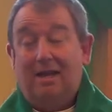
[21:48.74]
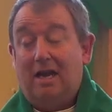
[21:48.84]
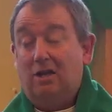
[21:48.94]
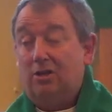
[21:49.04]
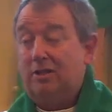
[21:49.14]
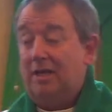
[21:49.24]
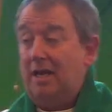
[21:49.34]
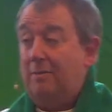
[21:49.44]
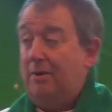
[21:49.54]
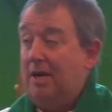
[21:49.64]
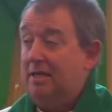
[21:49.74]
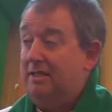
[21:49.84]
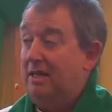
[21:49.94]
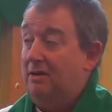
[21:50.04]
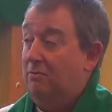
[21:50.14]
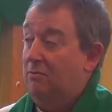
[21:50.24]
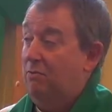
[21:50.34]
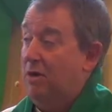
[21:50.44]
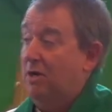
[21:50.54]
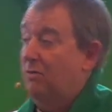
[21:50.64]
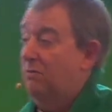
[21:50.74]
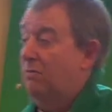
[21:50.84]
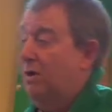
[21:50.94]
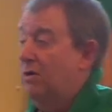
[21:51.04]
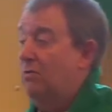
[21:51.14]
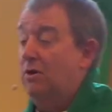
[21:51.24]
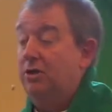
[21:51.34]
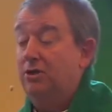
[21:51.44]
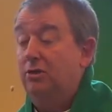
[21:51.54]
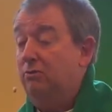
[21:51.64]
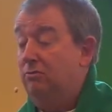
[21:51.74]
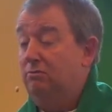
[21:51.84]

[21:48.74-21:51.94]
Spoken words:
I looked at him and I said, what do you want to do?